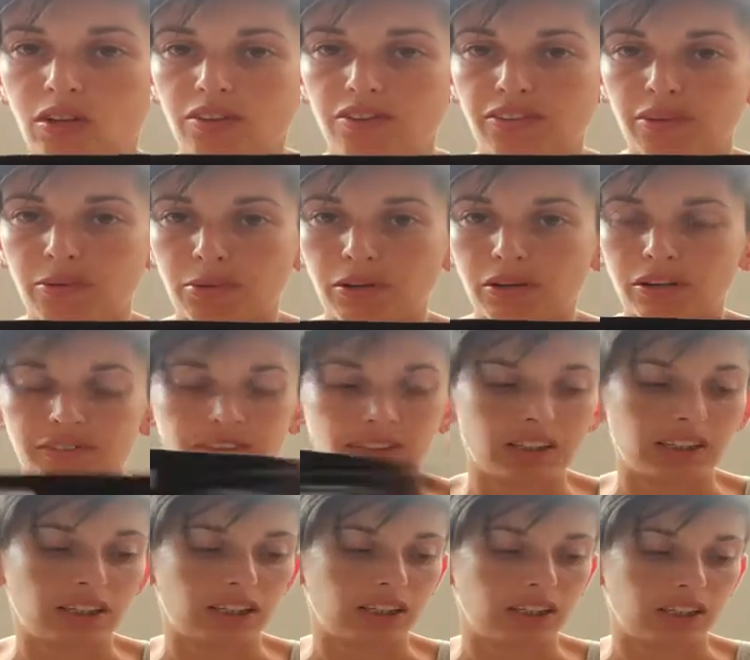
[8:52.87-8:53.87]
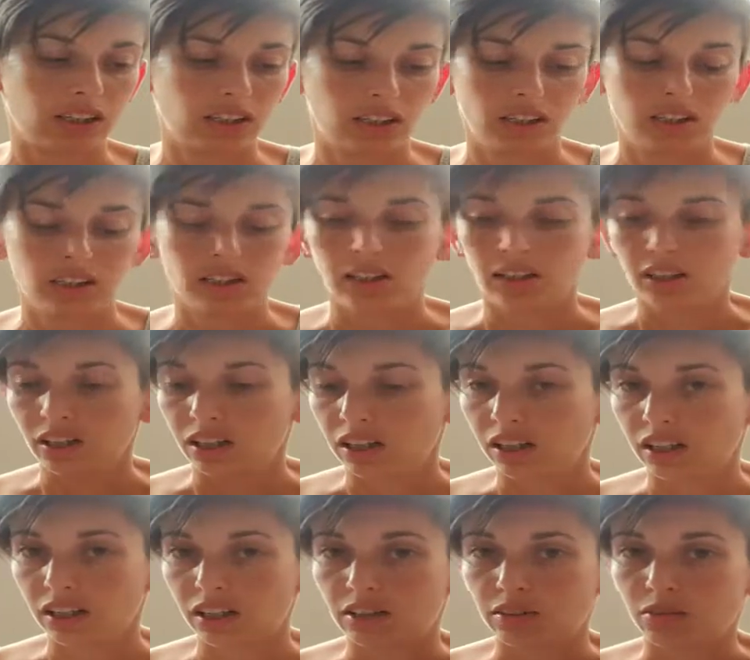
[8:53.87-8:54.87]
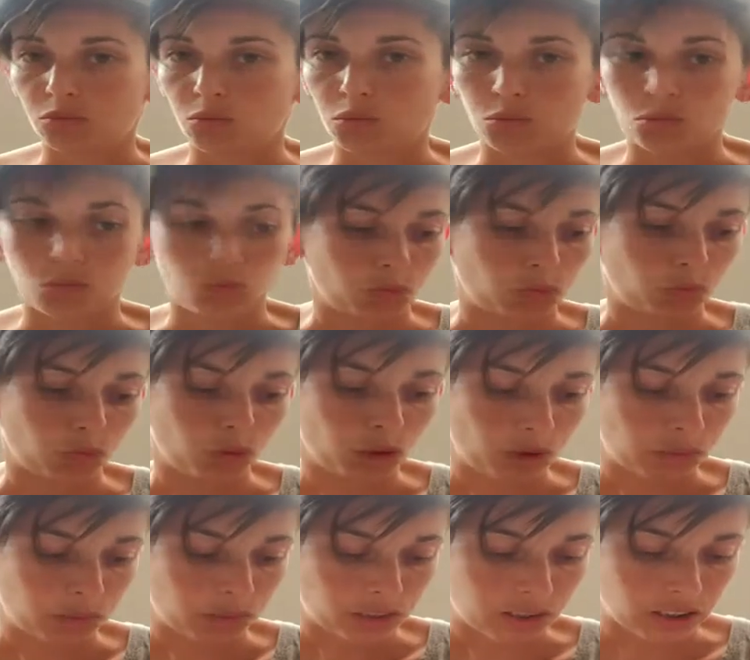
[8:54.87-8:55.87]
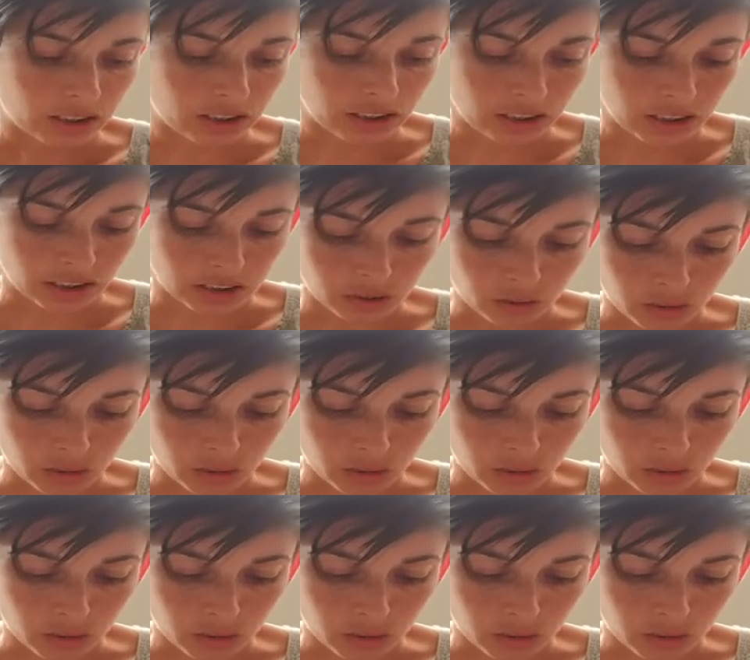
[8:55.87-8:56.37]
fit perfectly and work brilliantly as